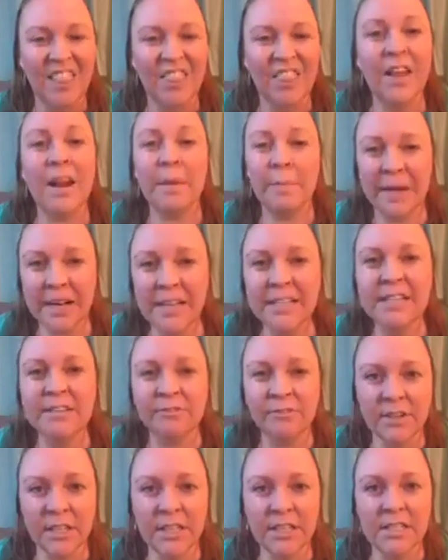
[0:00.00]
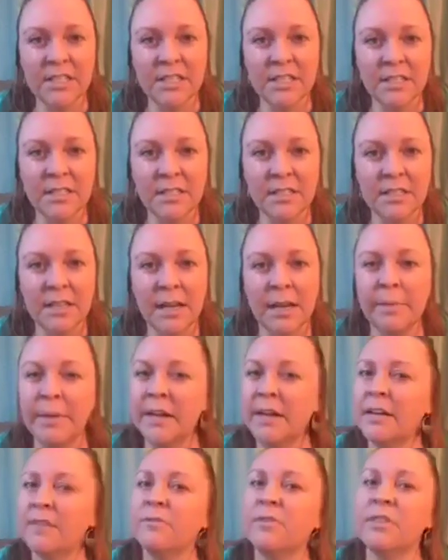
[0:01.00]
that I made a difference. And I
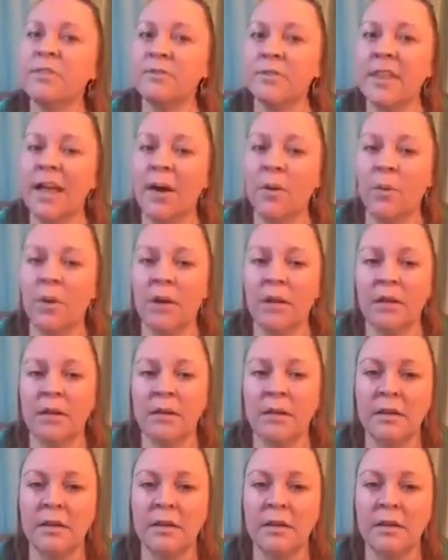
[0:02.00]
made a difference for that one.